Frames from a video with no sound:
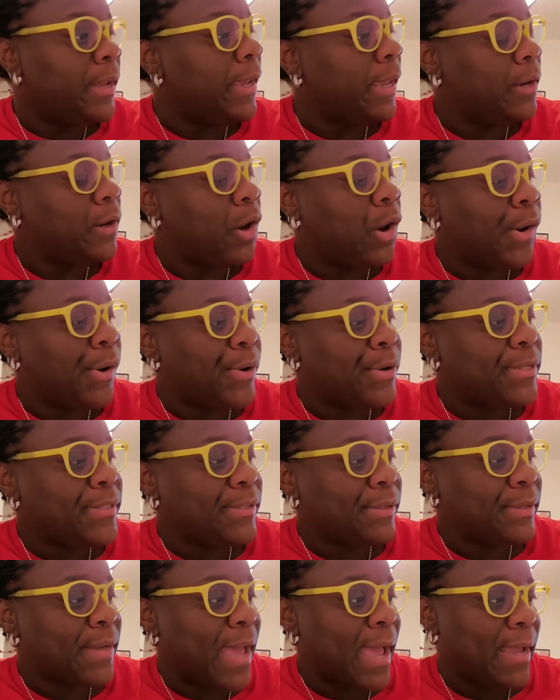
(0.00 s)
And orders
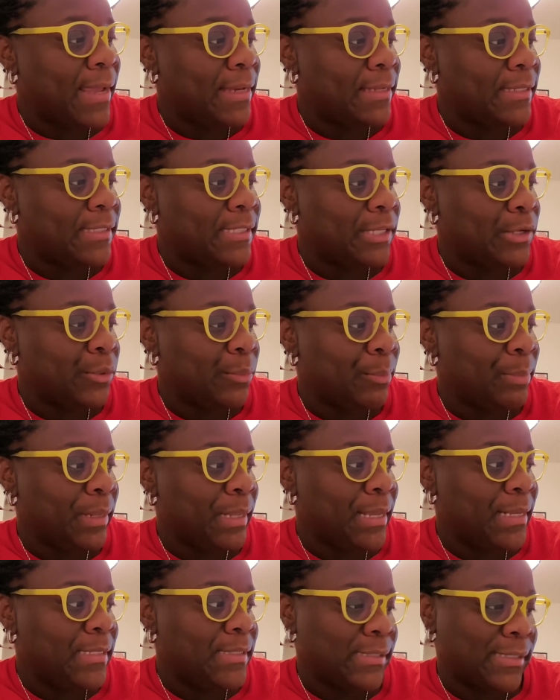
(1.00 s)
are not considered
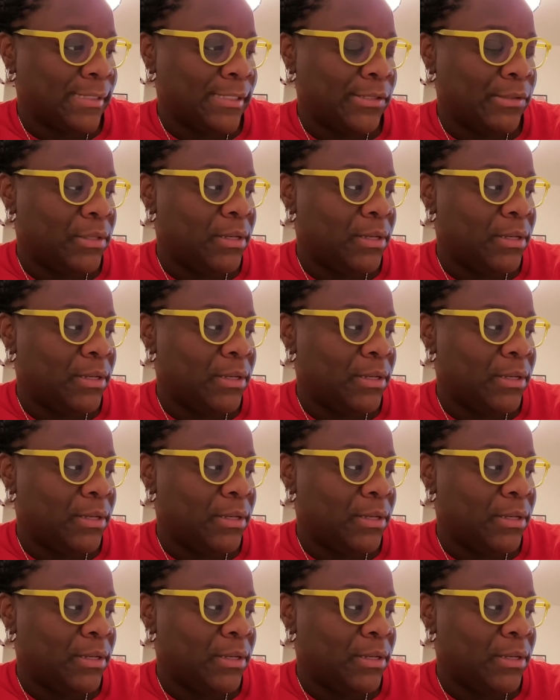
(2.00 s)
placed until